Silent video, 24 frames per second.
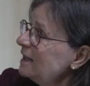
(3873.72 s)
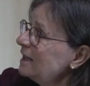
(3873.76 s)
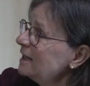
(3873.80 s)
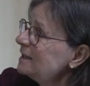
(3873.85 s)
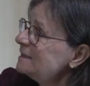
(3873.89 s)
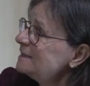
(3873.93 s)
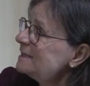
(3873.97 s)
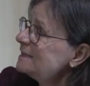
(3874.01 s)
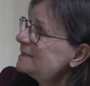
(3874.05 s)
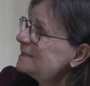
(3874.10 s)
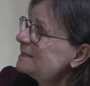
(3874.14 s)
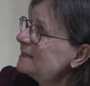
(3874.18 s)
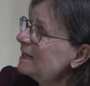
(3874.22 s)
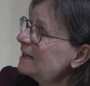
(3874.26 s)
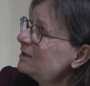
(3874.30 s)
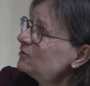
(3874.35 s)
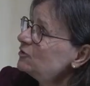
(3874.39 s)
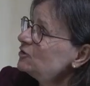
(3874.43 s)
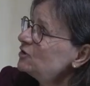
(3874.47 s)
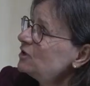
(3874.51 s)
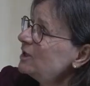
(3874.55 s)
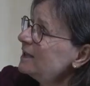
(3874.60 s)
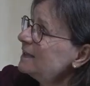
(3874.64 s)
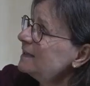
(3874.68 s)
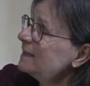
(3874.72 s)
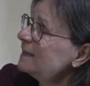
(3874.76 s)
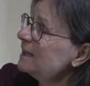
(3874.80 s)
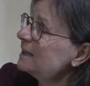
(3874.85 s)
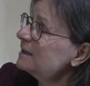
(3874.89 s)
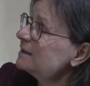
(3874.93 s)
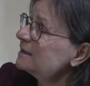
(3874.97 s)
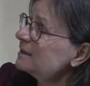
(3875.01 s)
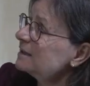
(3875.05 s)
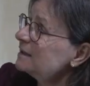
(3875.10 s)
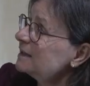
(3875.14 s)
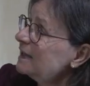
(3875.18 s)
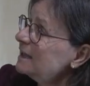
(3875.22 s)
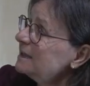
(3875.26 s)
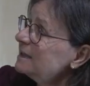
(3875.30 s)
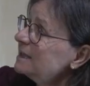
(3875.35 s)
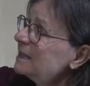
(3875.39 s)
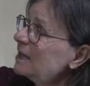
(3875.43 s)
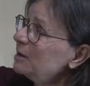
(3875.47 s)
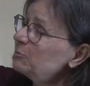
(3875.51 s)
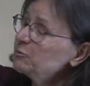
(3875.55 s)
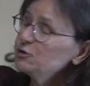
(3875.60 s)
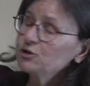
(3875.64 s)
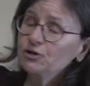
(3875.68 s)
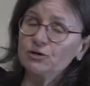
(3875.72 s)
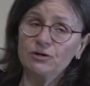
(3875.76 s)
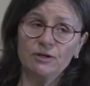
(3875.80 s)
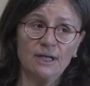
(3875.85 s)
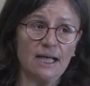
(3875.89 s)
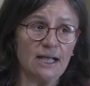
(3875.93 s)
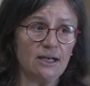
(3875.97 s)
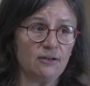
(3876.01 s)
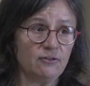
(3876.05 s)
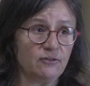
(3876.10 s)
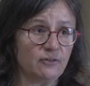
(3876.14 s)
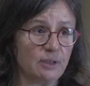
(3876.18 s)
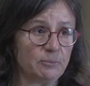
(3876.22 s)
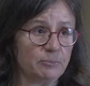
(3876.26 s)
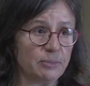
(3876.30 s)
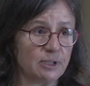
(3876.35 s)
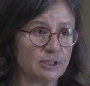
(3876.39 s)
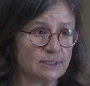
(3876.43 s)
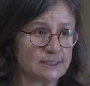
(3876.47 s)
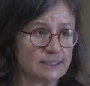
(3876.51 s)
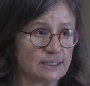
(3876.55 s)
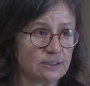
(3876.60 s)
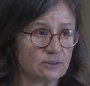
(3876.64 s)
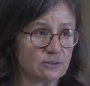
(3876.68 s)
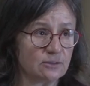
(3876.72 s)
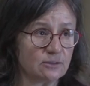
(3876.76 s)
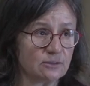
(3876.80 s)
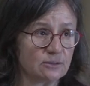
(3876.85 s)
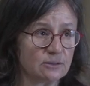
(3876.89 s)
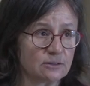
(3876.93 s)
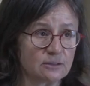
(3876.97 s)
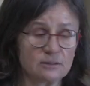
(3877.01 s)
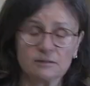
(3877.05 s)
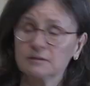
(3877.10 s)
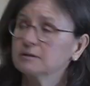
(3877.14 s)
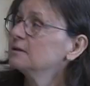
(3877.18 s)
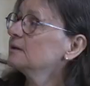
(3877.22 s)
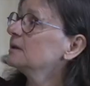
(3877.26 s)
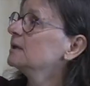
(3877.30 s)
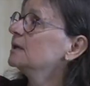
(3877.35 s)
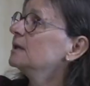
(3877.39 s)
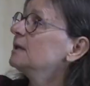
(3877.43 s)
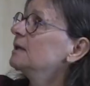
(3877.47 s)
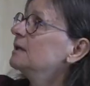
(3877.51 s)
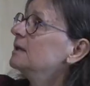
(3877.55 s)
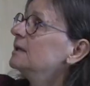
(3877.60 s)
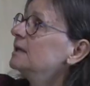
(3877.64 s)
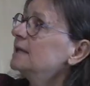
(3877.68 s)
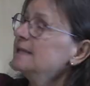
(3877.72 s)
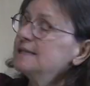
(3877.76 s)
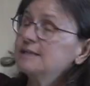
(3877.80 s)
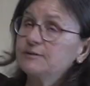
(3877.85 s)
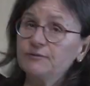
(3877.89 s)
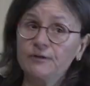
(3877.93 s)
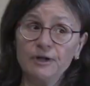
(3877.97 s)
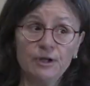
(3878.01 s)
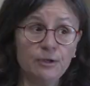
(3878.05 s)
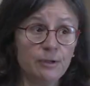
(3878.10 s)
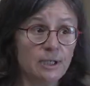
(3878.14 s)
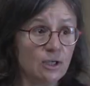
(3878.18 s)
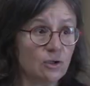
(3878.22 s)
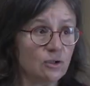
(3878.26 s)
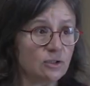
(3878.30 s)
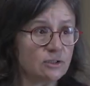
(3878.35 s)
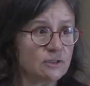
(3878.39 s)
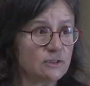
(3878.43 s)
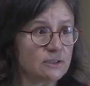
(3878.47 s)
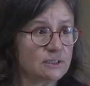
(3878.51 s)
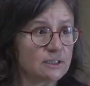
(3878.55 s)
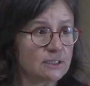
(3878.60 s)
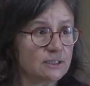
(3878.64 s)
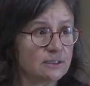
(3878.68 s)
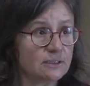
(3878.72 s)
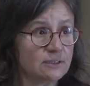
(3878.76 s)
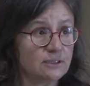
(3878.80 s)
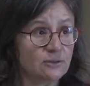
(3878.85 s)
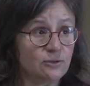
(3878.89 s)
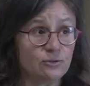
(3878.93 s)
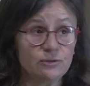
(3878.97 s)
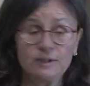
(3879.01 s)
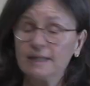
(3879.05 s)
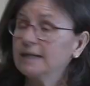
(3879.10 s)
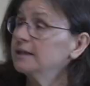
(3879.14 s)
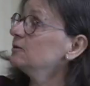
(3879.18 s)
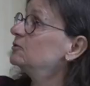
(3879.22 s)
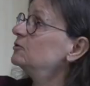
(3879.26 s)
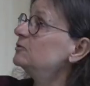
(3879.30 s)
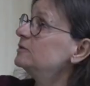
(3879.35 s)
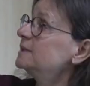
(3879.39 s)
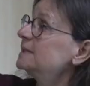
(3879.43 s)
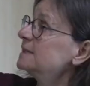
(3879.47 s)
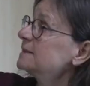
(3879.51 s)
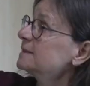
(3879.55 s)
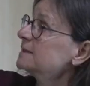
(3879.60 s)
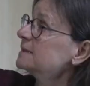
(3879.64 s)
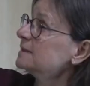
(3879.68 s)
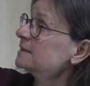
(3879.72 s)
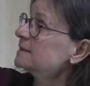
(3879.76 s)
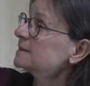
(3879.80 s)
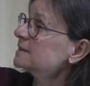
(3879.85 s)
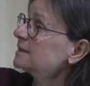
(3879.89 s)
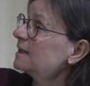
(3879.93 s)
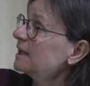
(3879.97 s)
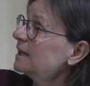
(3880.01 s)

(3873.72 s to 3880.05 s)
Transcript: and this nitrogen ca can capture alpha particles. It's very hot, you can do these things,